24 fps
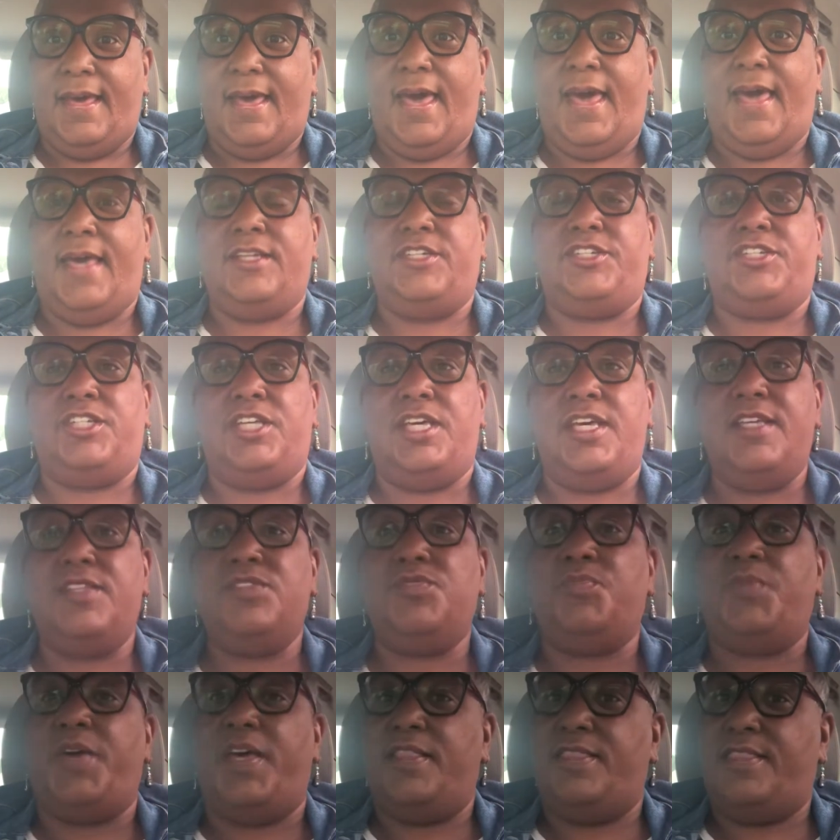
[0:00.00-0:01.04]
And she's
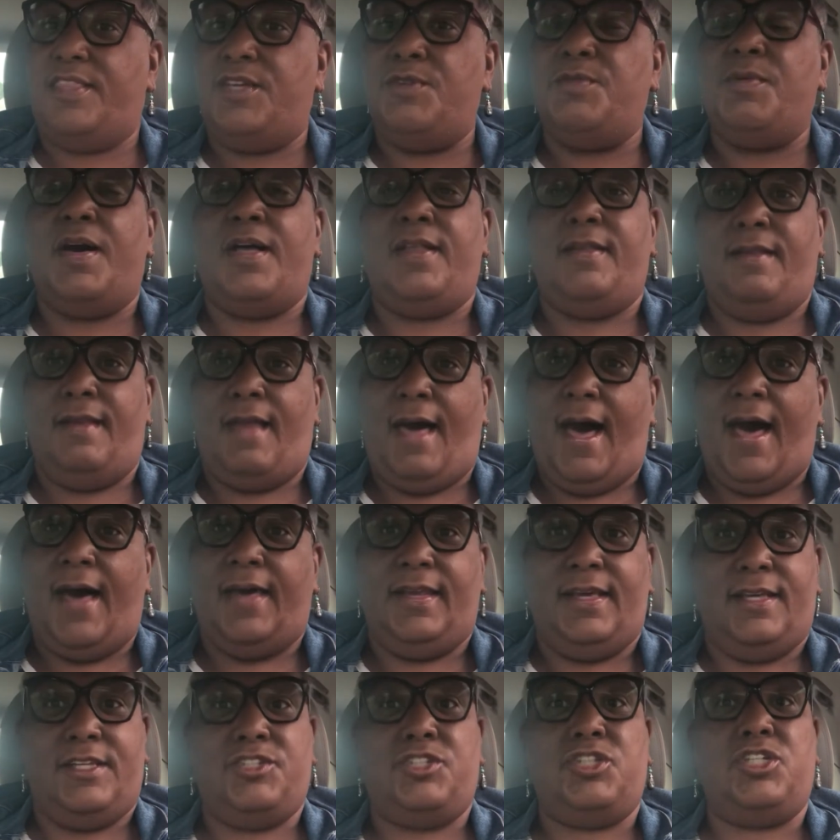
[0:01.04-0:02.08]
went through a lot
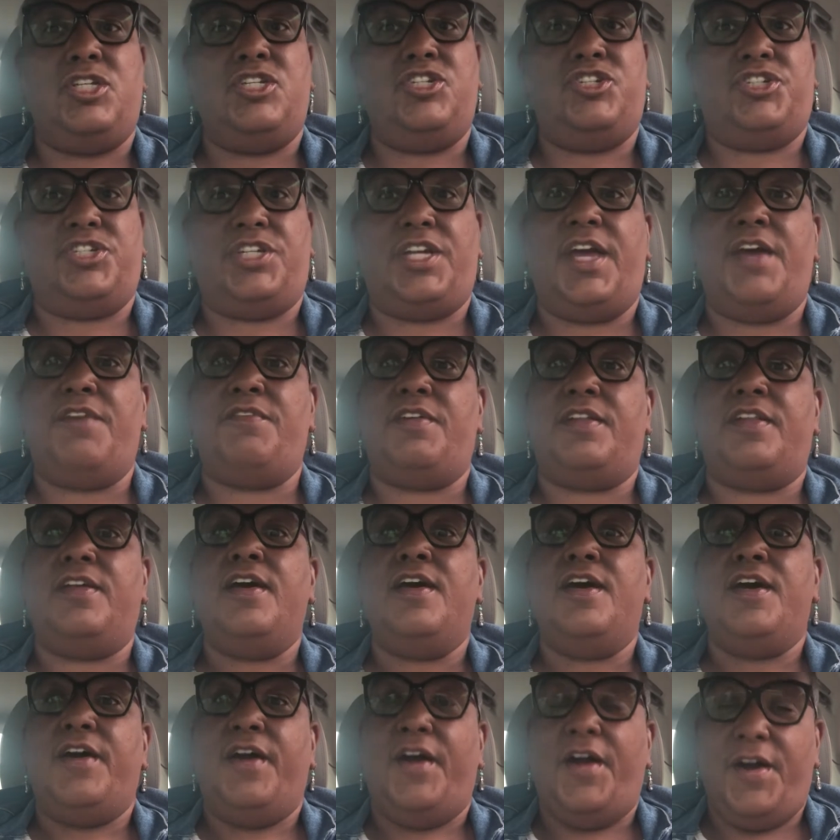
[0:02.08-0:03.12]
and she's sharing
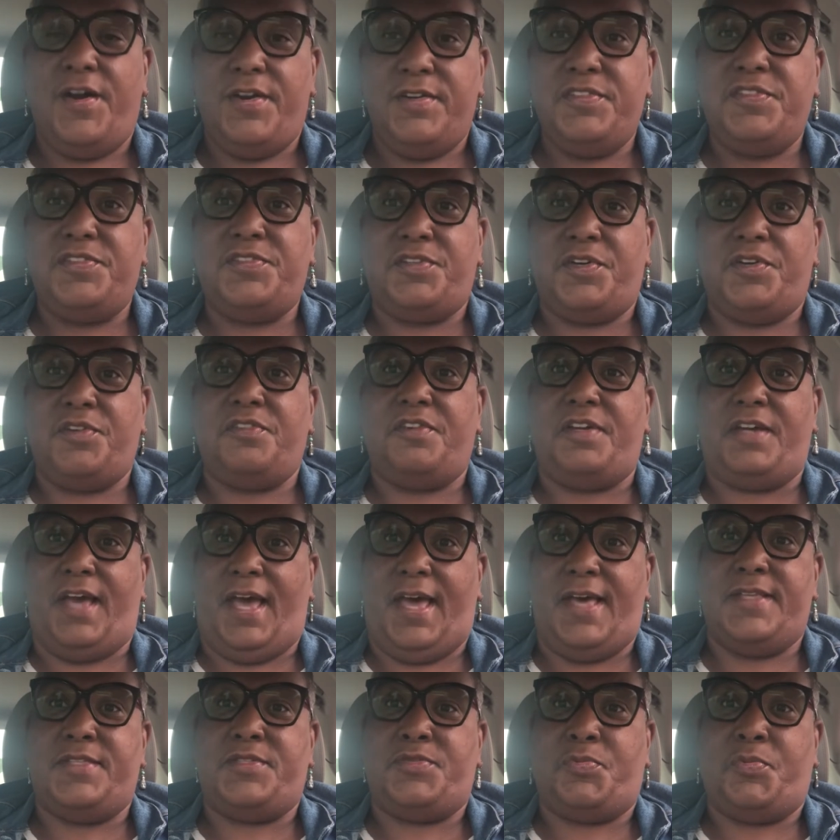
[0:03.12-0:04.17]
her story
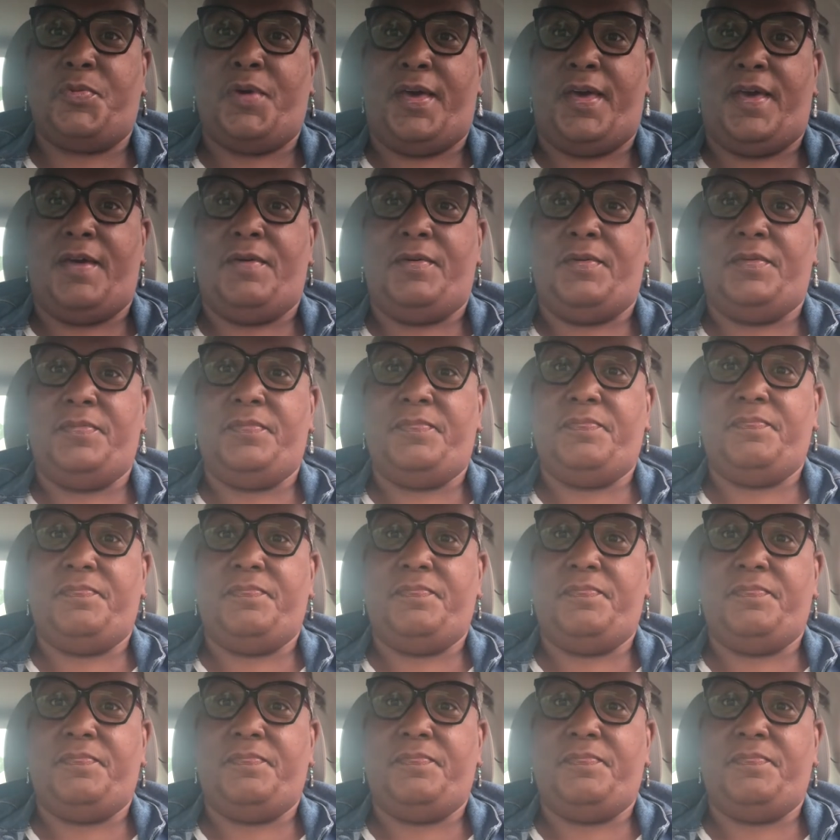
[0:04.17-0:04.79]
as well.